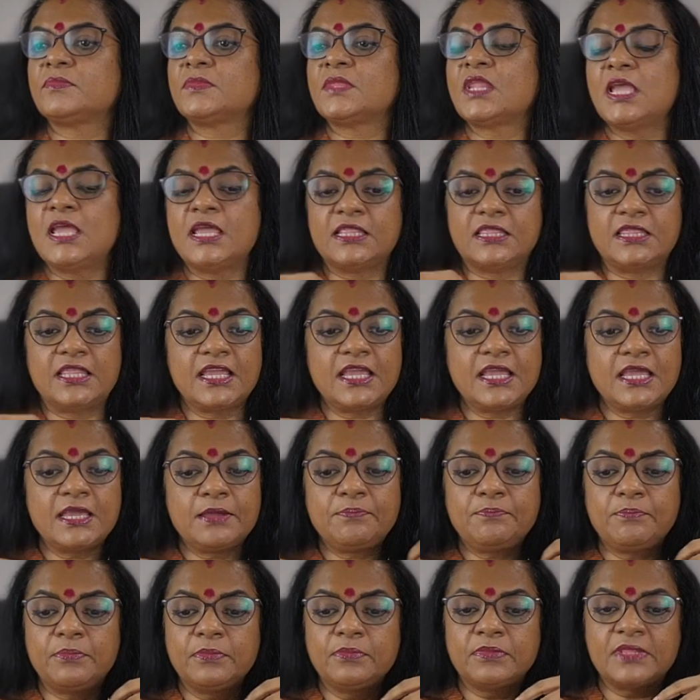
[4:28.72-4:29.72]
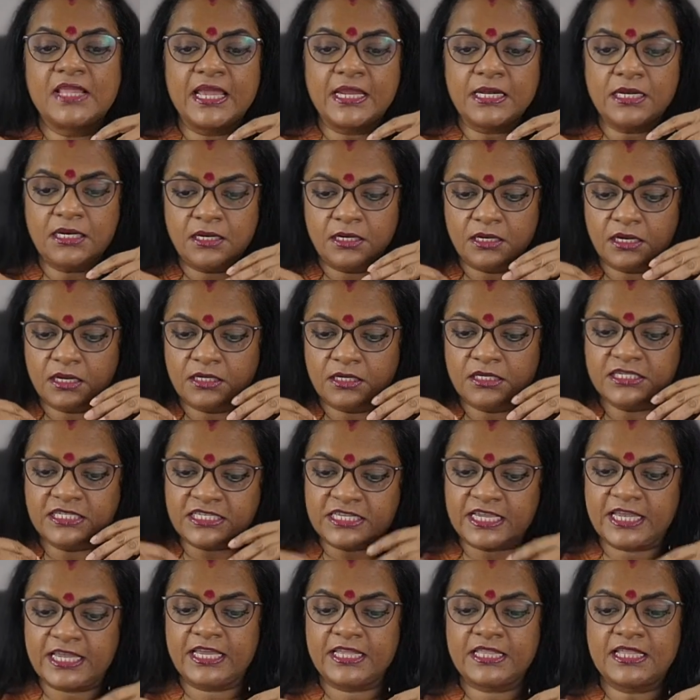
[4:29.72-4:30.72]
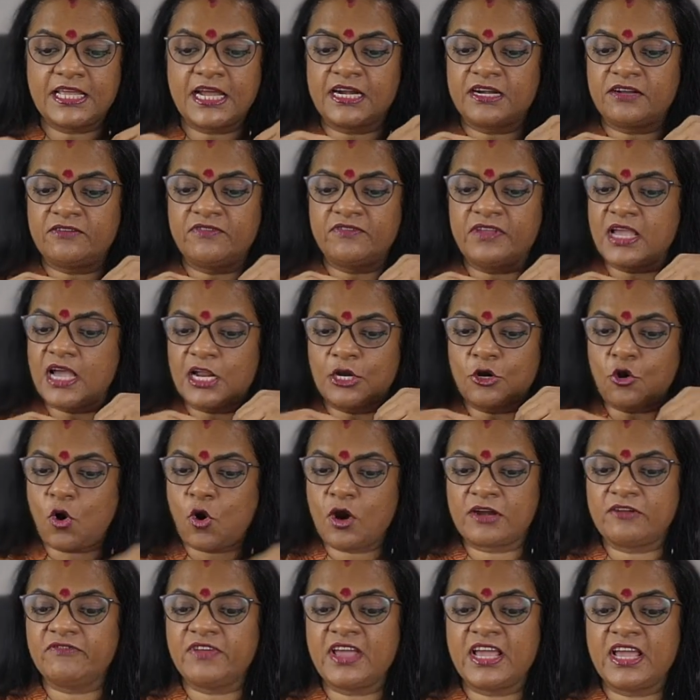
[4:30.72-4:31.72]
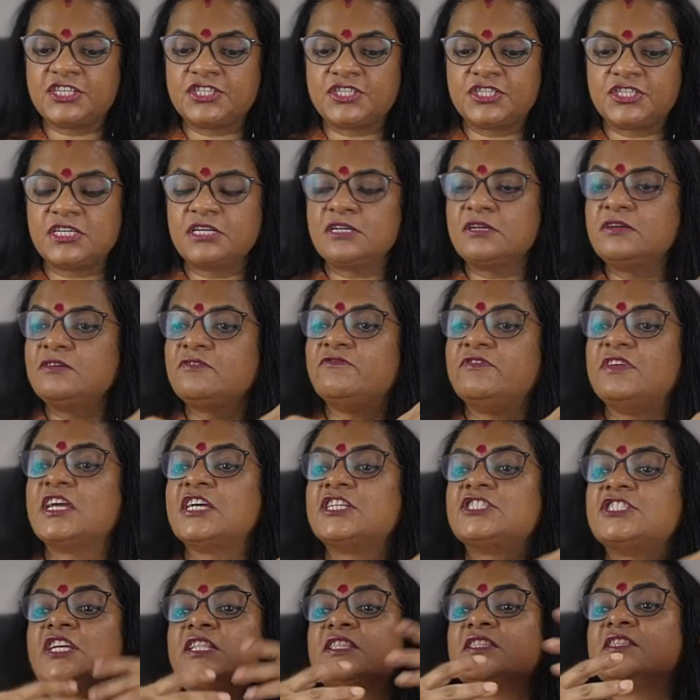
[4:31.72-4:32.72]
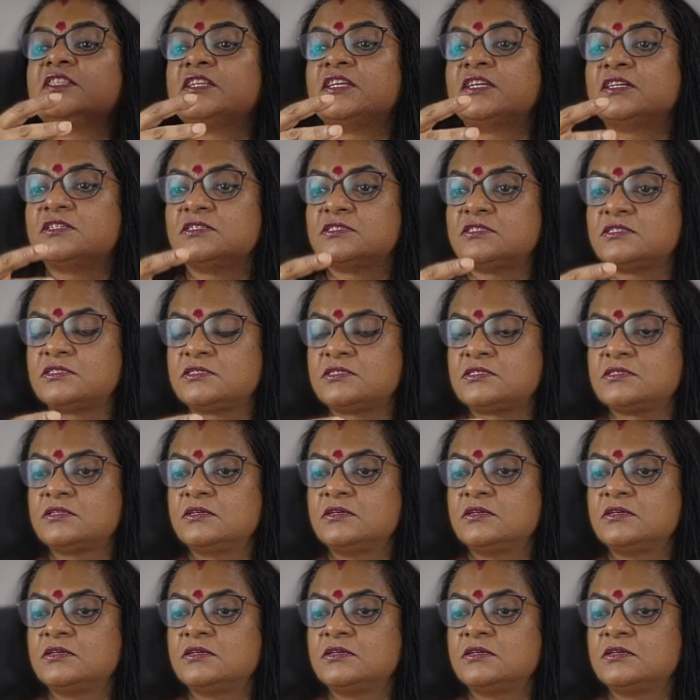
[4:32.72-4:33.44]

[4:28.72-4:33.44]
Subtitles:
They then say that we are not Vaishya, we are Kshatriyas.